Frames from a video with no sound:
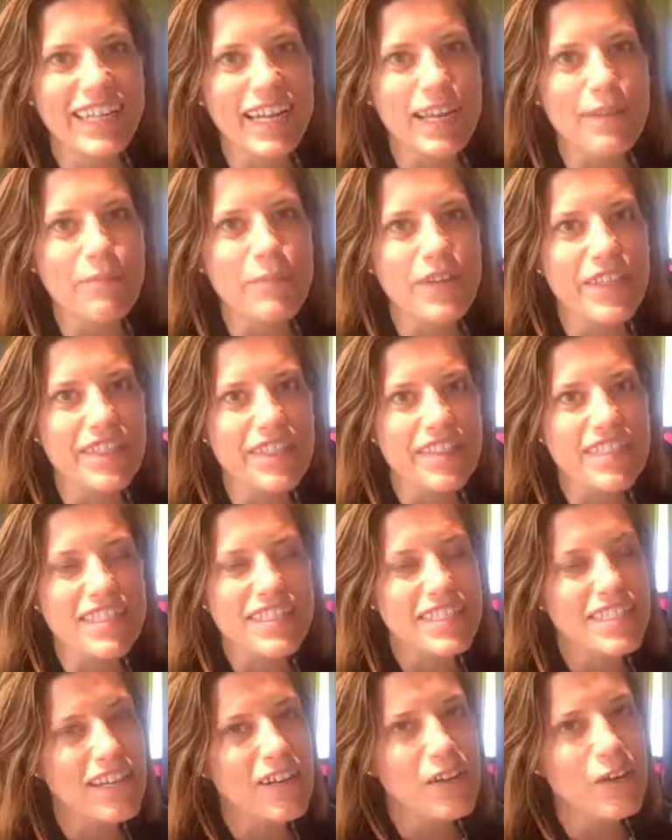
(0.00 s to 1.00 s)
and I'm with the
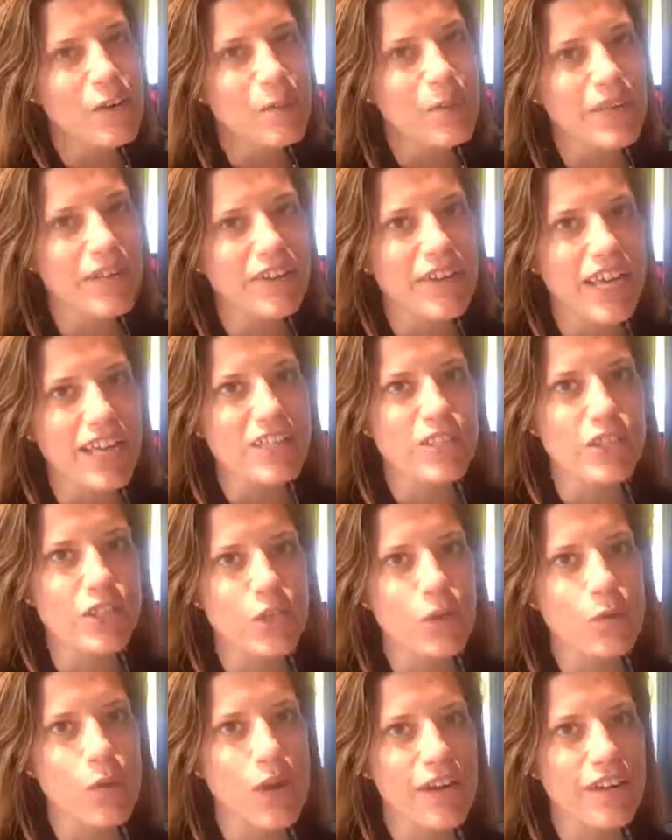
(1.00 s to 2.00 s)
Stockholm
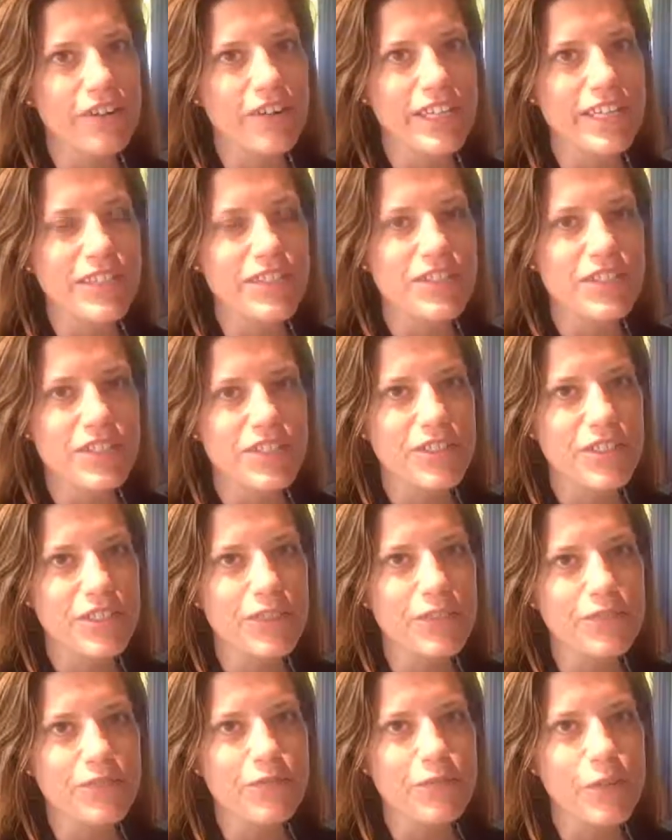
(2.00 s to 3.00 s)
International Water Institute